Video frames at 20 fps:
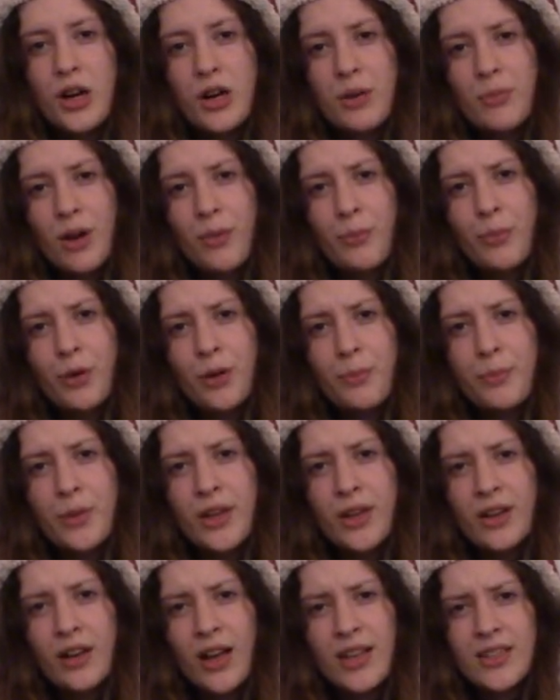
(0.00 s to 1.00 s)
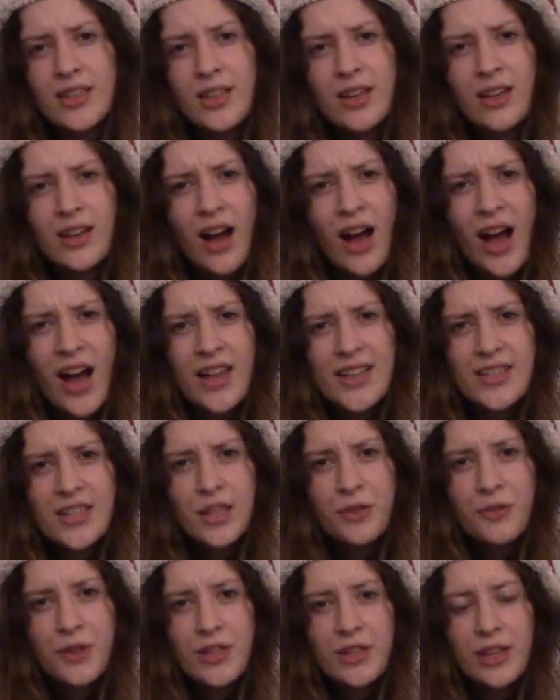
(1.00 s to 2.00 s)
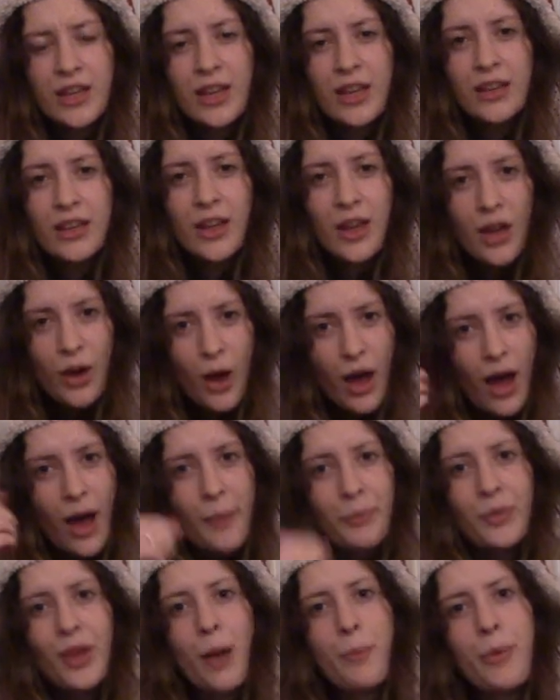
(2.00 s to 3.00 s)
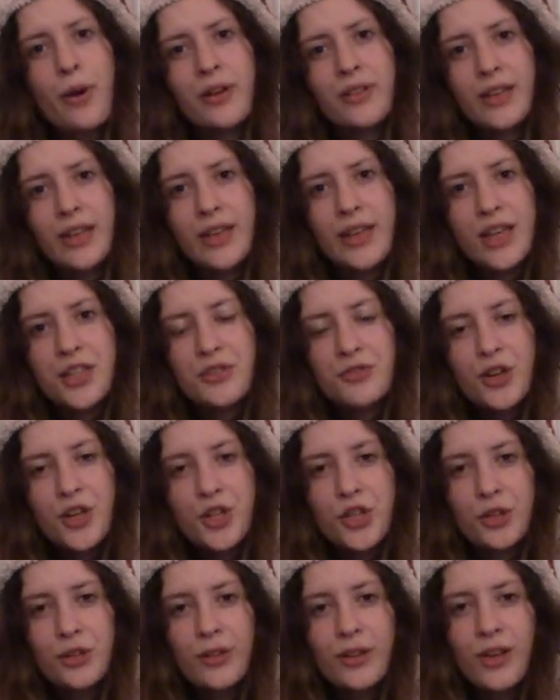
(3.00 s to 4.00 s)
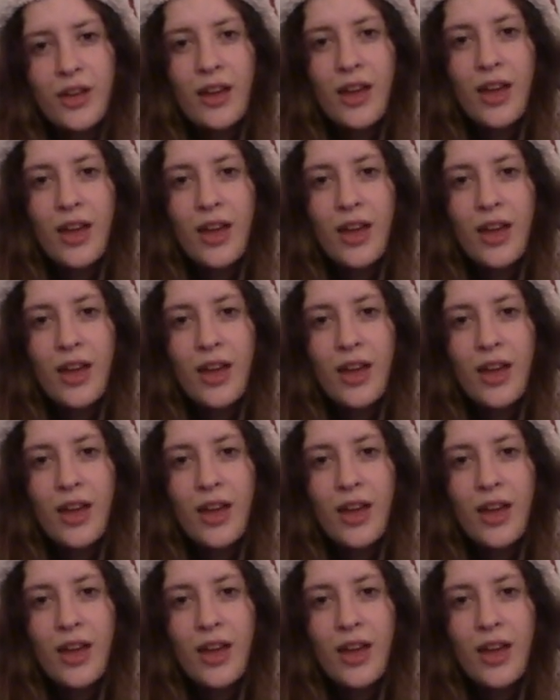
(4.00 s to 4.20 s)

remember big husky guy, silver skin? Apparently he's Russian.